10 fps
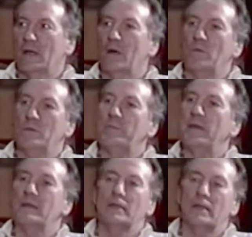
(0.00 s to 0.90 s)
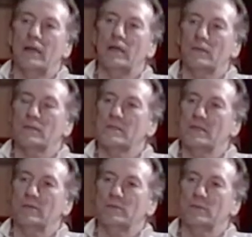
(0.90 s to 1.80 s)
It would depend entirely on the
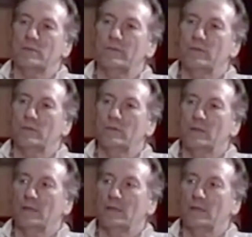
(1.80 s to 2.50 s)
sound you're looking for.